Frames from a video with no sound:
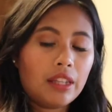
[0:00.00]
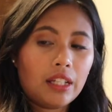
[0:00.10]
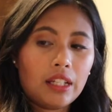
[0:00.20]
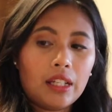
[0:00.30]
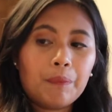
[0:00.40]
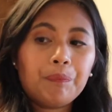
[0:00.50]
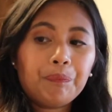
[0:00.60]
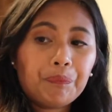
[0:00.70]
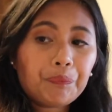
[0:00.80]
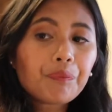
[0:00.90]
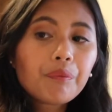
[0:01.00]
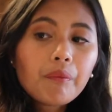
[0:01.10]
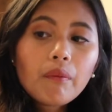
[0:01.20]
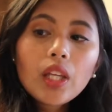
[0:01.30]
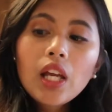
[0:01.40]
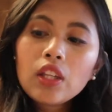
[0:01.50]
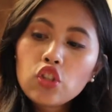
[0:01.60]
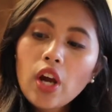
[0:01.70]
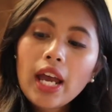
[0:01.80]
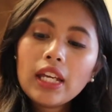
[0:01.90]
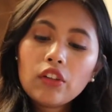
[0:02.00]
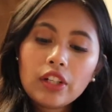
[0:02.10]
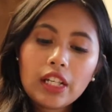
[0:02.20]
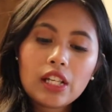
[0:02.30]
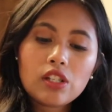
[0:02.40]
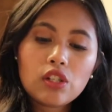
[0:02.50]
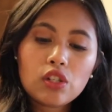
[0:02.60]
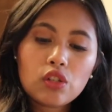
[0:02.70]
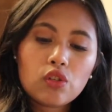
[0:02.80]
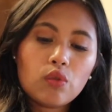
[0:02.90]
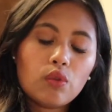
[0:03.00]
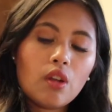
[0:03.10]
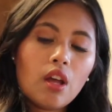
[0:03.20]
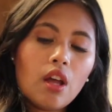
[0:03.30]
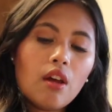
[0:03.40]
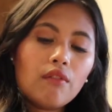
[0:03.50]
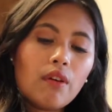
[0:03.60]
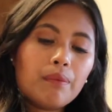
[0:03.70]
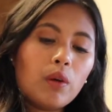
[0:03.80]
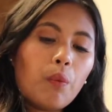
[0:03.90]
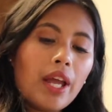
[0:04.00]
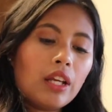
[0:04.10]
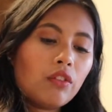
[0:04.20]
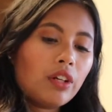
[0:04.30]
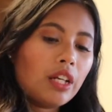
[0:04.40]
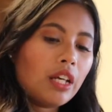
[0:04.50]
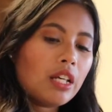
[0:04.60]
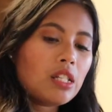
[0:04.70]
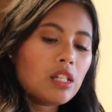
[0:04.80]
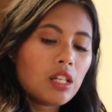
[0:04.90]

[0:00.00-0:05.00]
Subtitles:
the dry ingredients from the wet ingredients.